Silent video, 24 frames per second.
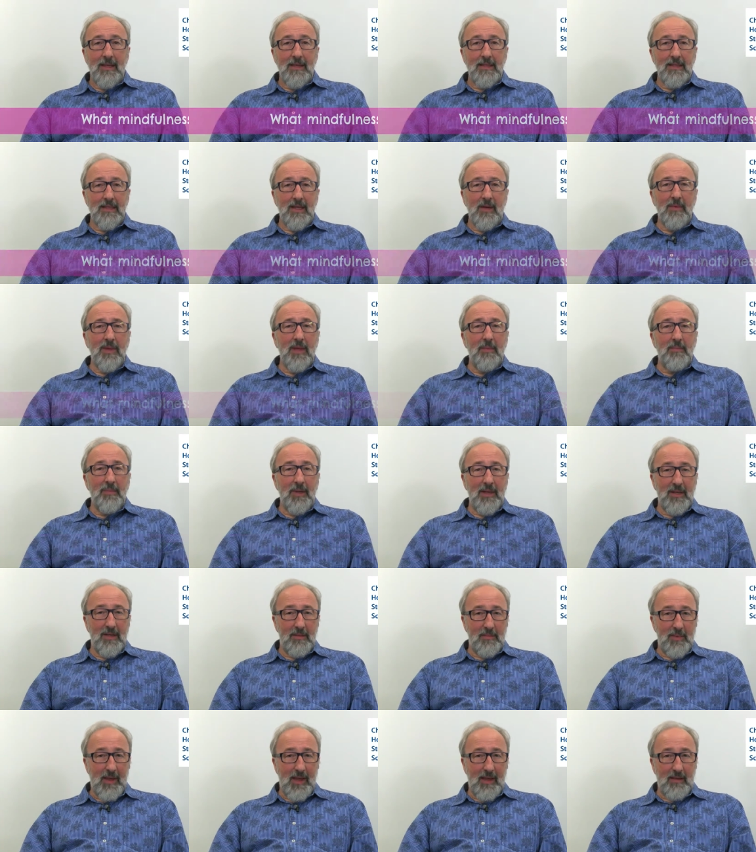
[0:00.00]
tell you a bit
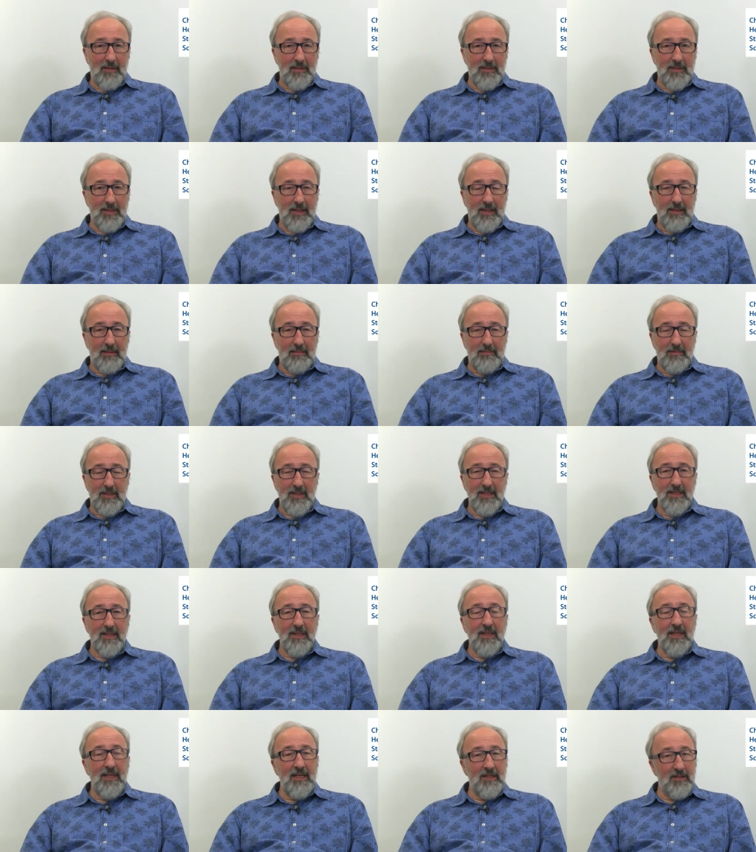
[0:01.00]
about it,
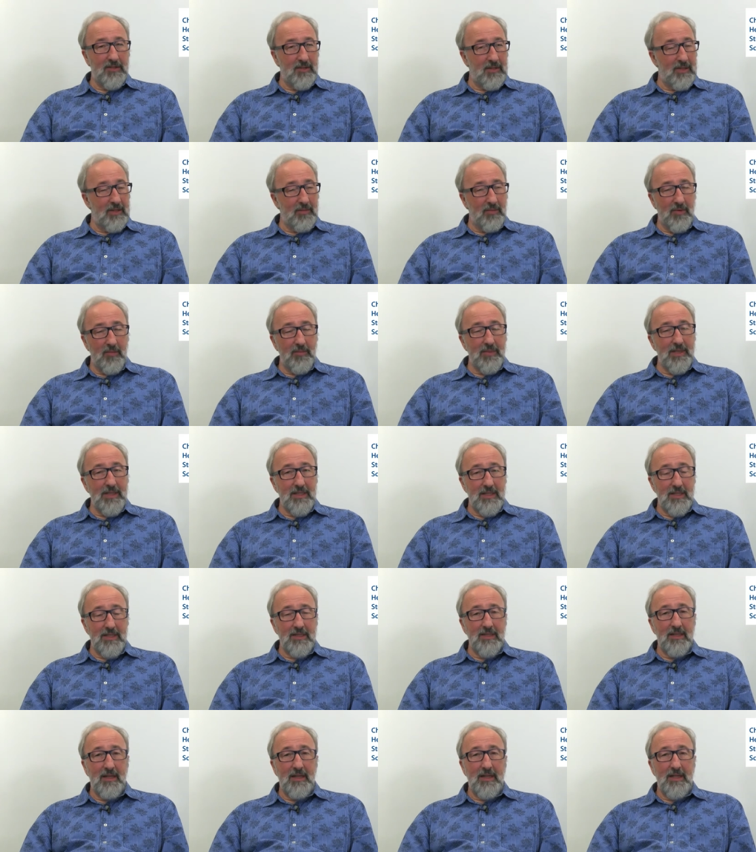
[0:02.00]
it will be
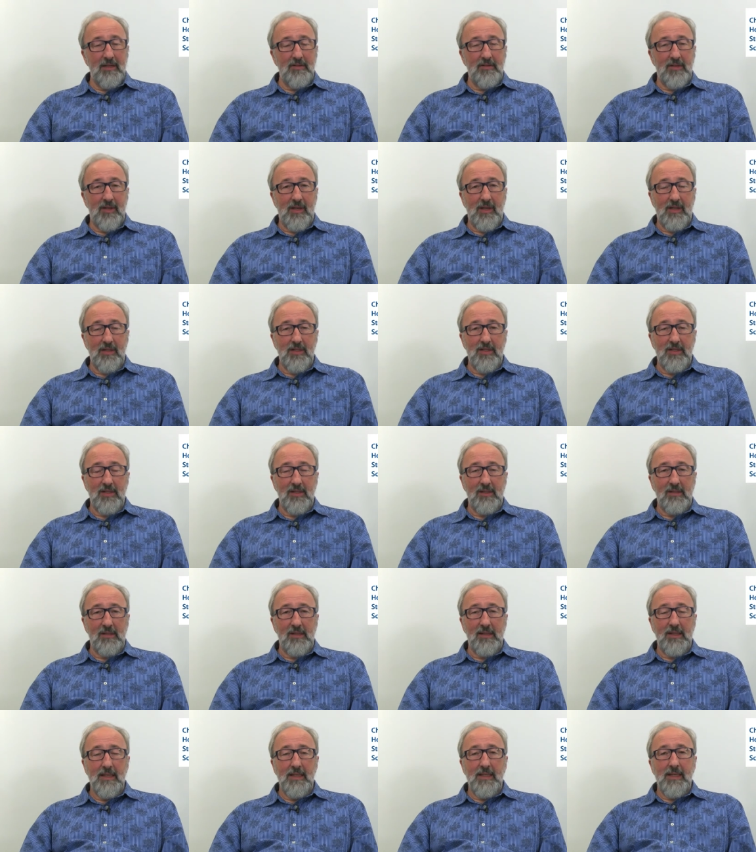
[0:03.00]
just an introduction,